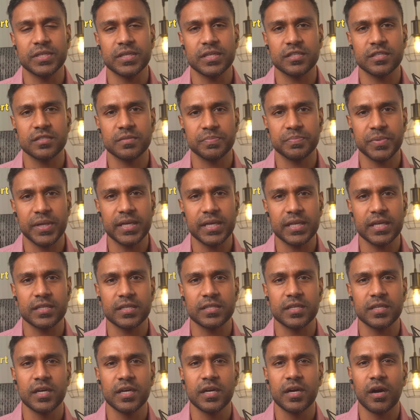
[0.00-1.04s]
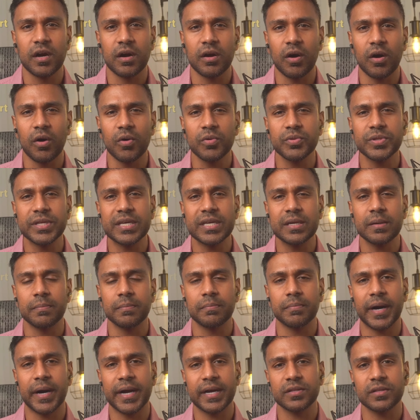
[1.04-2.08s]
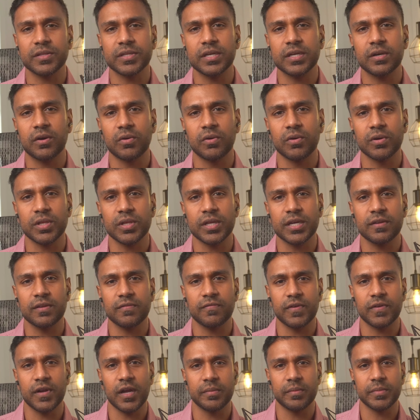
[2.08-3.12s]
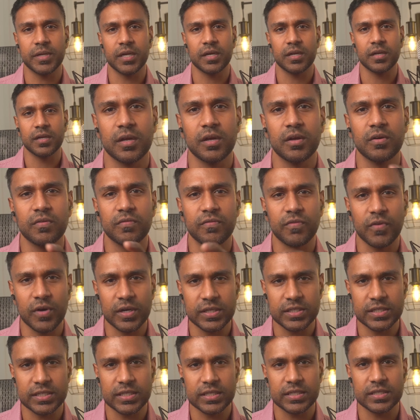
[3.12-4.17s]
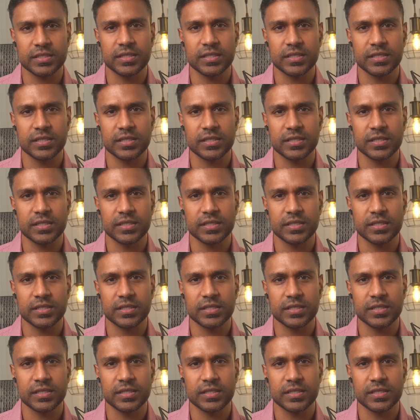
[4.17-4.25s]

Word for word: explain it are only mildly correlated phenomena. For instance,